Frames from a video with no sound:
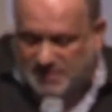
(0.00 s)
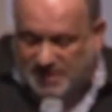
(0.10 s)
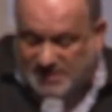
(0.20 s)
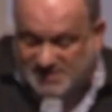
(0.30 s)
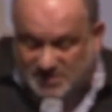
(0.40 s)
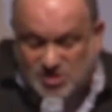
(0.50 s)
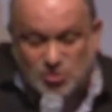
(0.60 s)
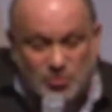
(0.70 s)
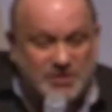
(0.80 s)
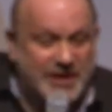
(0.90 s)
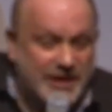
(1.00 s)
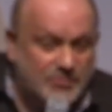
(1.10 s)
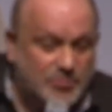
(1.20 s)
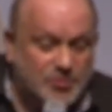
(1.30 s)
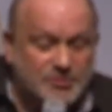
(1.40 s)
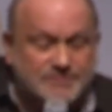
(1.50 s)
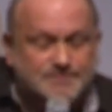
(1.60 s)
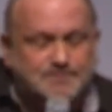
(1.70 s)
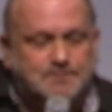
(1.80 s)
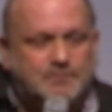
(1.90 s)
and I set the story in Hamburg,
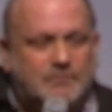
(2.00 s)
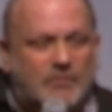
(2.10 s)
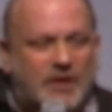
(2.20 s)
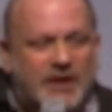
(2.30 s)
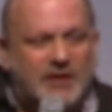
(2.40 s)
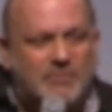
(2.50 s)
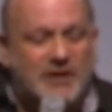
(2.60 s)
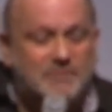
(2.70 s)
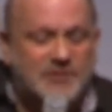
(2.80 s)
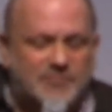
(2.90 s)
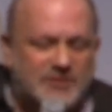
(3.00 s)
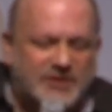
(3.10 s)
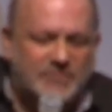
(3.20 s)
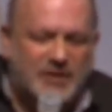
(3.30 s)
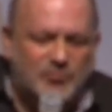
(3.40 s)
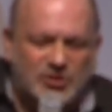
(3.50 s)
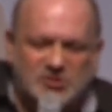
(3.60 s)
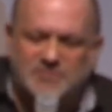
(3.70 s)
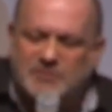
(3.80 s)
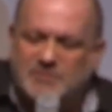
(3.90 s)
and my people there, my
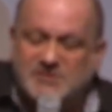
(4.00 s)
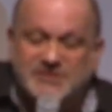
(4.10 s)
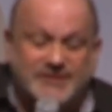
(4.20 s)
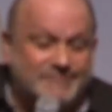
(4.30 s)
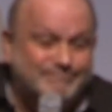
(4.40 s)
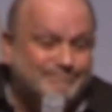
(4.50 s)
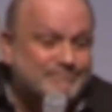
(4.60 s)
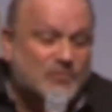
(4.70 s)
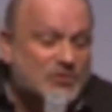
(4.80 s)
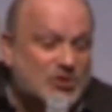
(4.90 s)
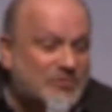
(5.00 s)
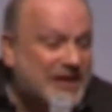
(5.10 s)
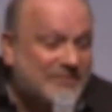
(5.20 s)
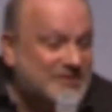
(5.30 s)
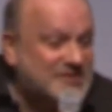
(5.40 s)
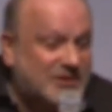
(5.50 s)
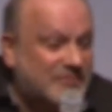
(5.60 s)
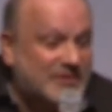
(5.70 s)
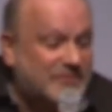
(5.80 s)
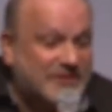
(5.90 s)
production people said, we don't have these kind of
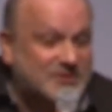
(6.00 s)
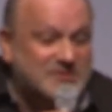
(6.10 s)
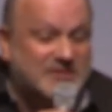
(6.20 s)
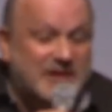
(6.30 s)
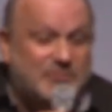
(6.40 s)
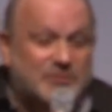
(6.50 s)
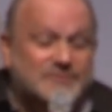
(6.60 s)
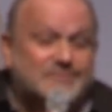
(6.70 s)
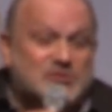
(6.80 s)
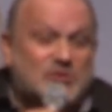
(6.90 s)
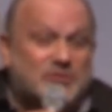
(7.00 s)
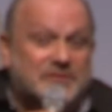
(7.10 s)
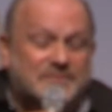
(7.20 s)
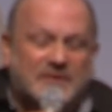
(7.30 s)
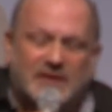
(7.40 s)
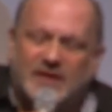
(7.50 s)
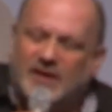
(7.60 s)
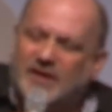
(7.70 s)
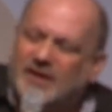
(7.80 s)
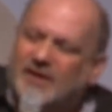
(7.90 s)
elevators in Hamburg, sorry.
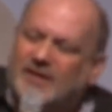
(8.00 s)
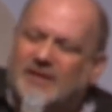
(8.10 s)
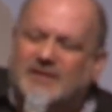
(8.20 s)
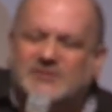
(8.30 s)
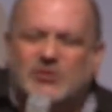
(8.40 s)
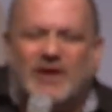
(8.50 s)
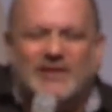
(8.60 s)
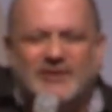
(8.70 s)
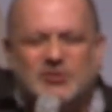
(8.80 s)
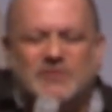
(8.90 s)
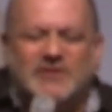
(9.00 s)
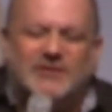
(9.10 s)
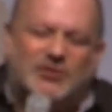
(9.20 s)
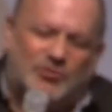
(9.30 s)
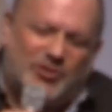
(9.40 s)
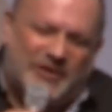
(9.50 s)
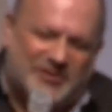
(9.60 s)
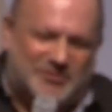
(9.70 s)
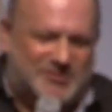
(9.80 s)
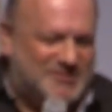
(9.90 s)
So I literally,
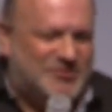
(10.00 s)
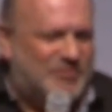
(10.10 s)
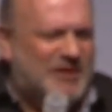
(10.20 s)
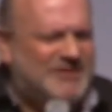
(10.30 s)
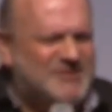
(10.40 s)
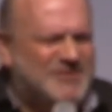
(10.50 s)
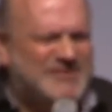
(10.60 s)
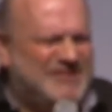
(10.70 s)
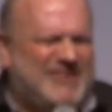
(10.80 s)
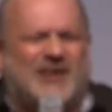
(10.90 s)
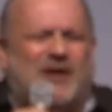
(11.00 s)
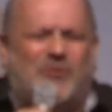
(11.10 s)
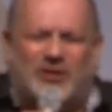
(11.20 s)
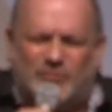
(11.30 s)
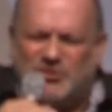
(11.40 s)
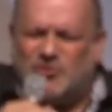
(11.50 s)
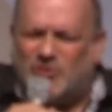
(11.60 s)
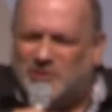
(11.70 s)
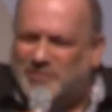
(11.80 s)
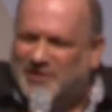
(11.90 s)
directors, you immediately sort of say, come on, what are you
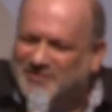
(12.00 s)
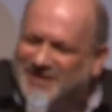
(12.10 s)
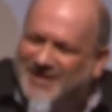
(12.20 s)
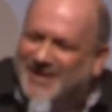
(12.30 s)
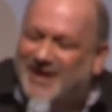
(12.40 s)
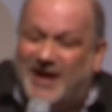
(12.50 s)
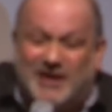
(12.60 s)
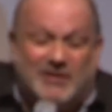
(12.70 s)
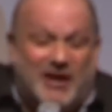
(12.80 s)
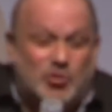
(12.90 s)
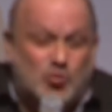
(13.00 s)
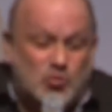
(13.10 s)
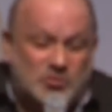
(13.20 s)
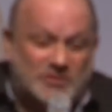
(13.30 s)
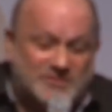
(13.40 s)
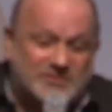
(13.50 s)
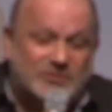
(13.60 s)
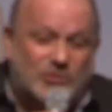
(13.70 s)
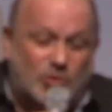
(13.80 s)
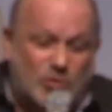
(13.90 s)
talking about? I Googled
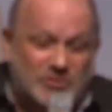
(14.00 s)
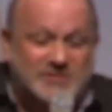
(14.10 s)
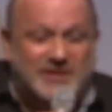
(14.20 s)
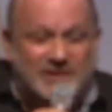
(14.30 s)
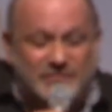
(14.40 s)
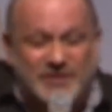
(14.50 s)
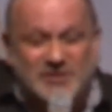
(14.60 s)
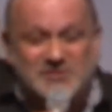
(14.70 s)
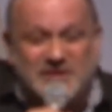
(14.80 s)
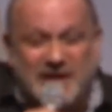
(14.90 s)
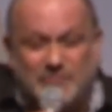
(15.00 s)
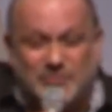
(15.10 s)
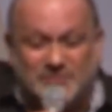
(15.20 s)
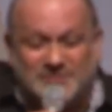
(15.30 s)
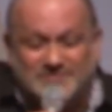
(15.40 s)
old elevators in Hamburg.